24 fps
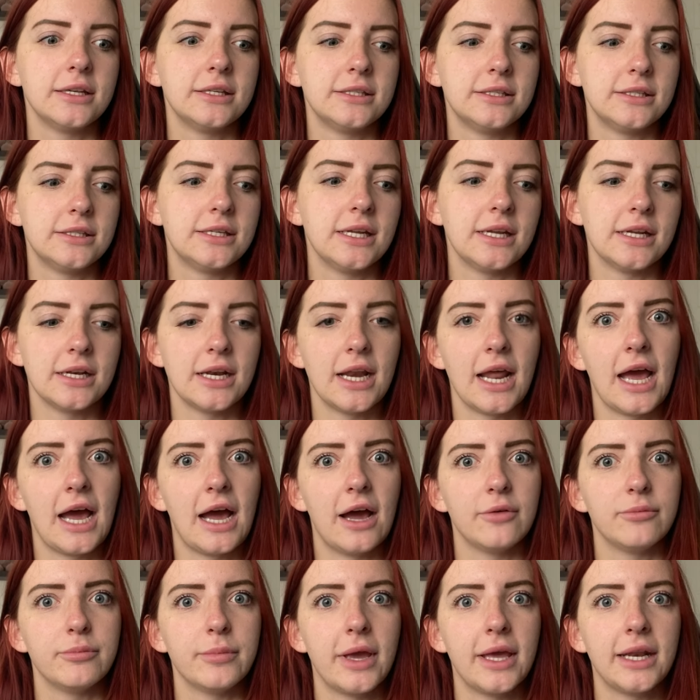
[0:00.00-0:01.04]
didn't
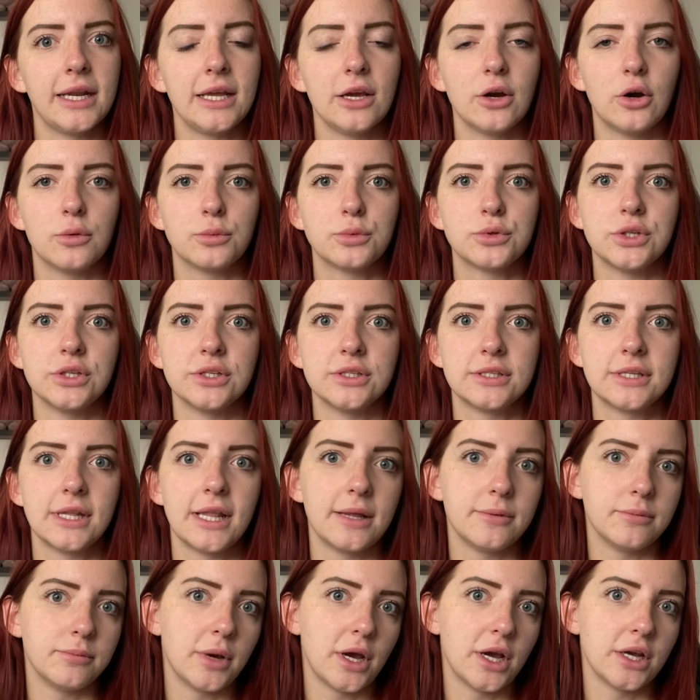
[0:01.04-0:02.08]
have many options to
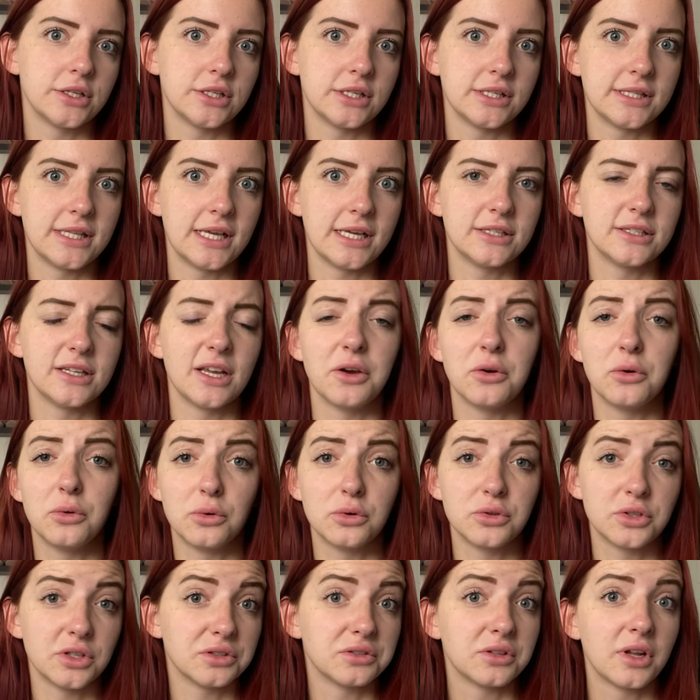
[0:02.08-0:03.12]
then purchase this year,
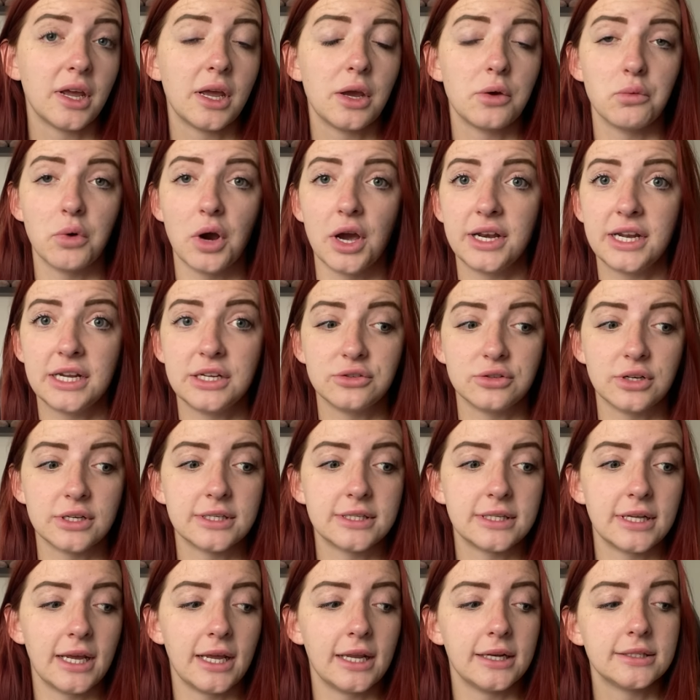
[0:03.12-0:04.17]
or just weren't
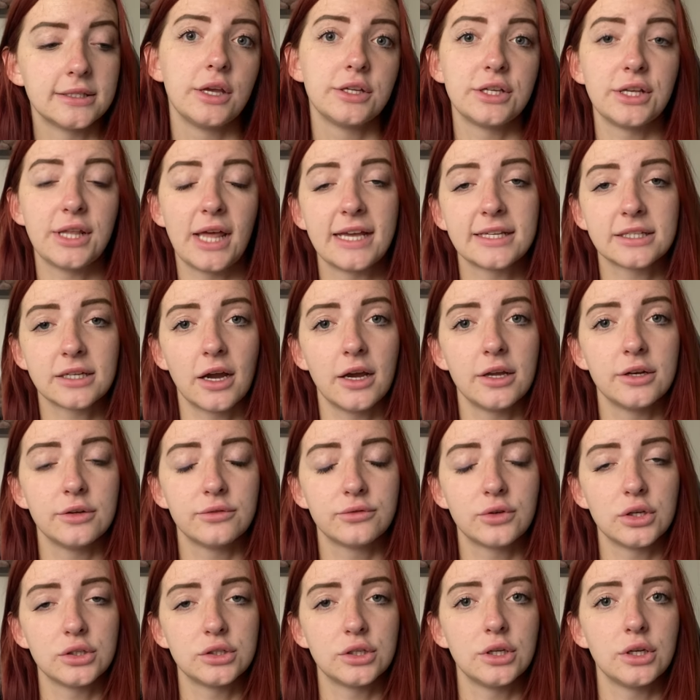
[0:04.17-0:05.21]
interested. So that's kind of
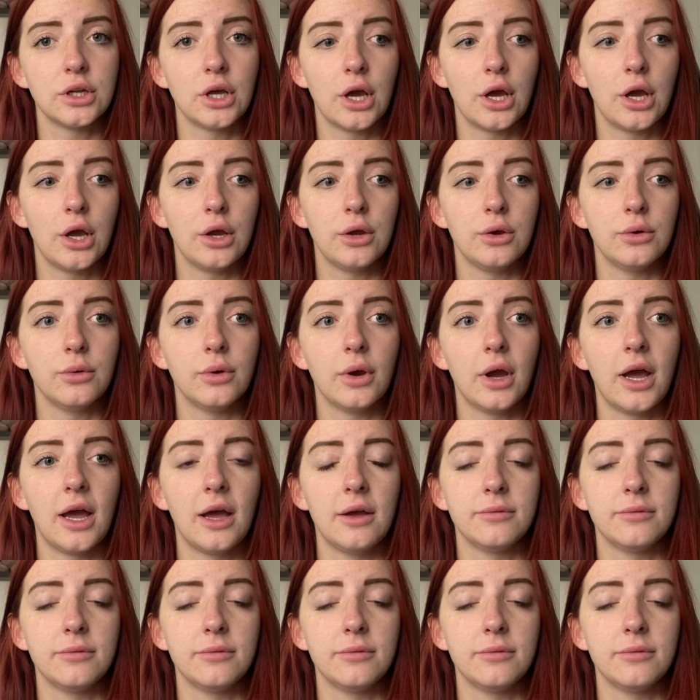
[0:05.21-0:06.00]
good to know.